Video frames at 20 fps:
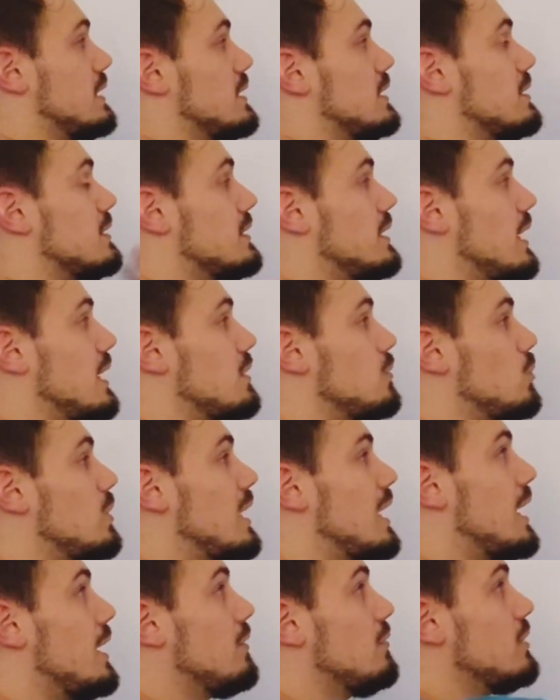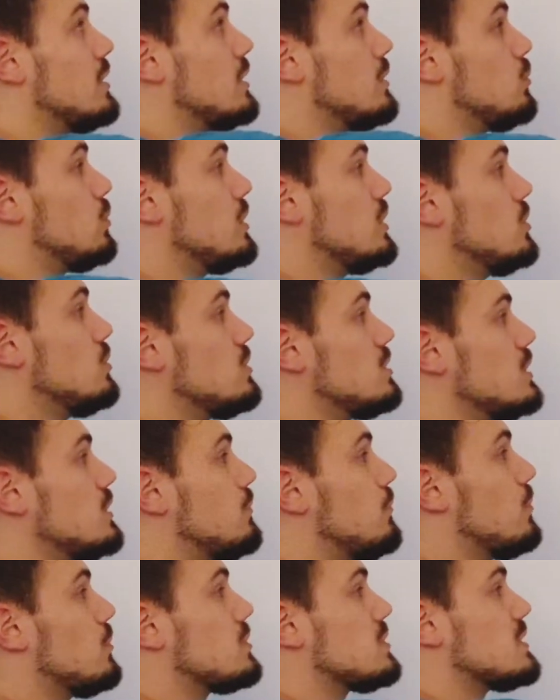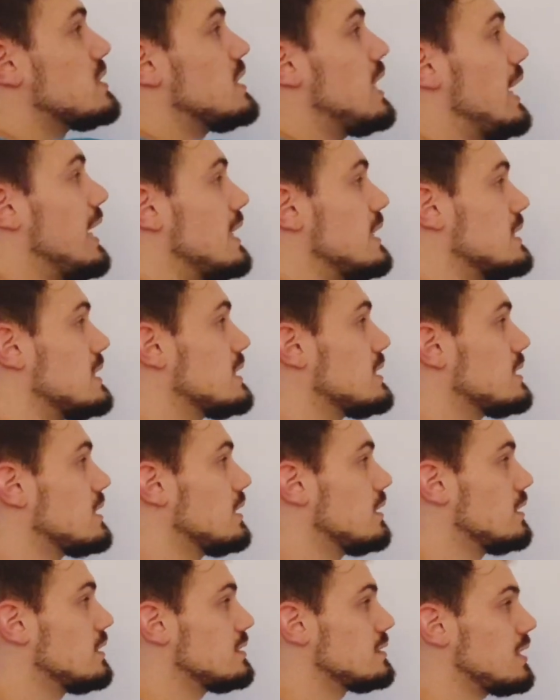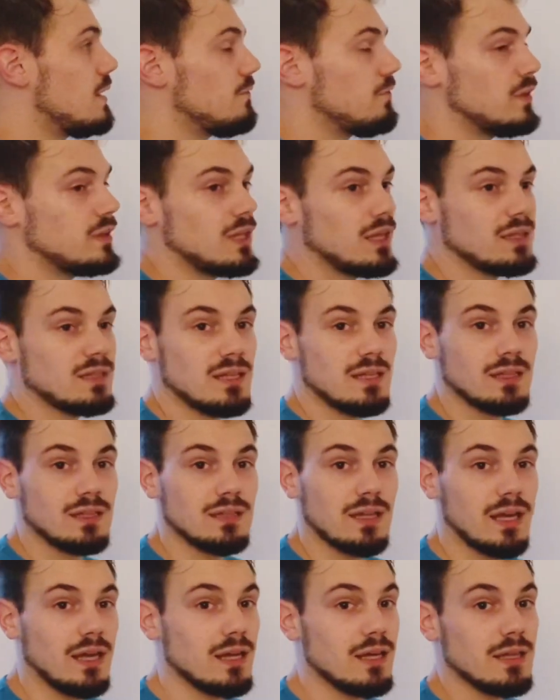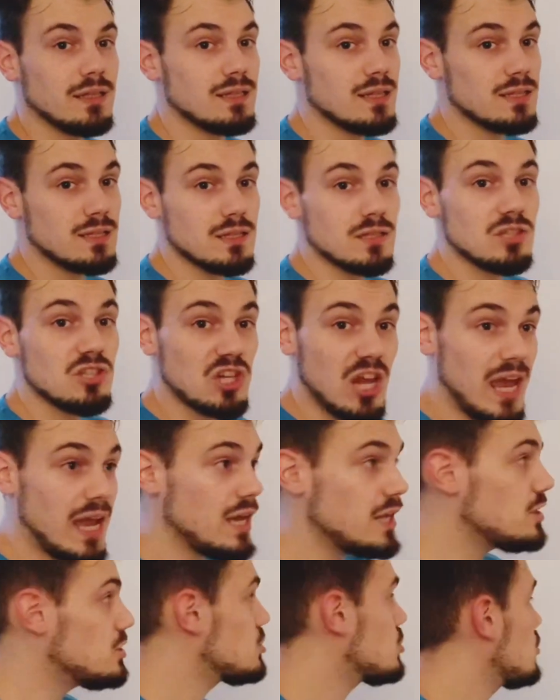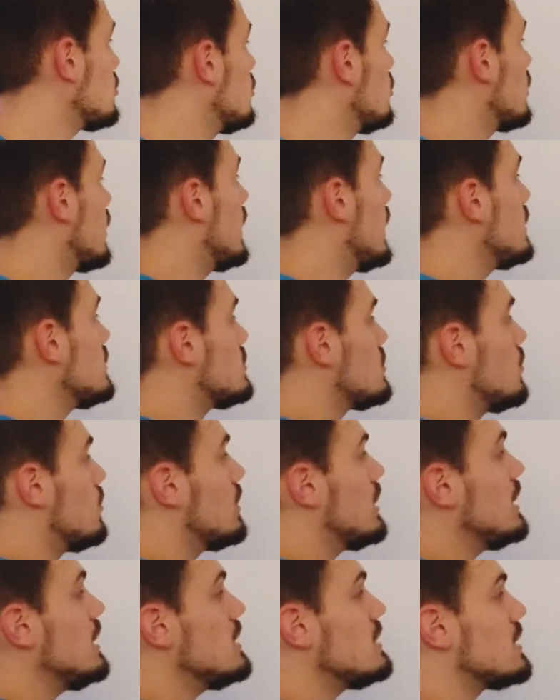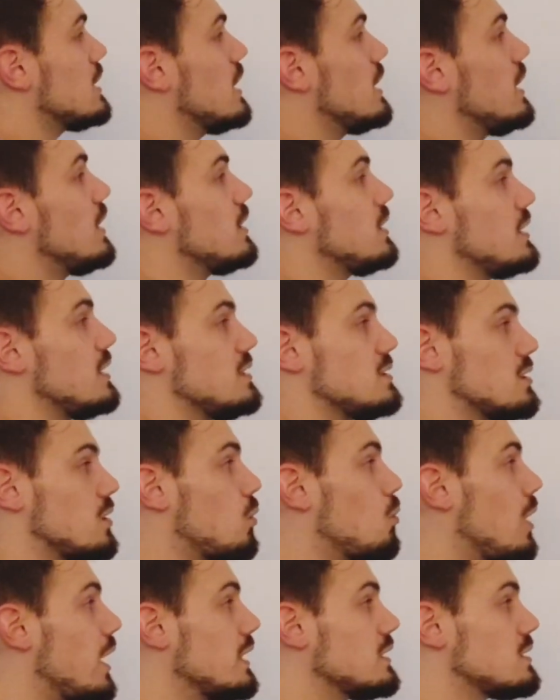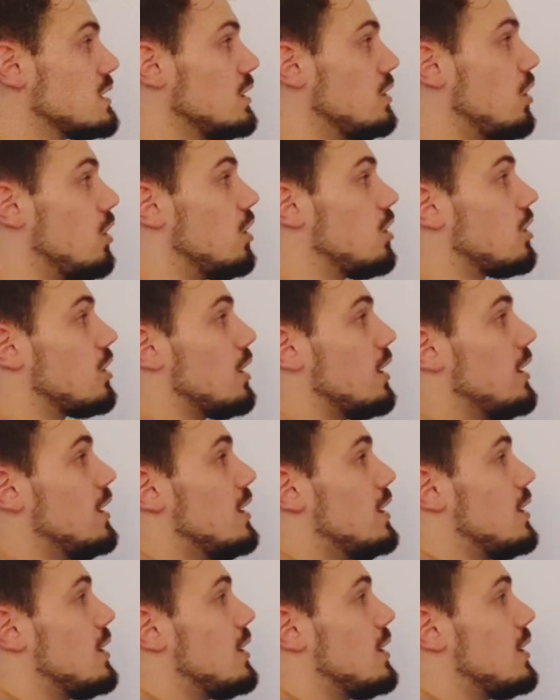Then we use it for states, something that doesn't change, okay? So his hair is quite long.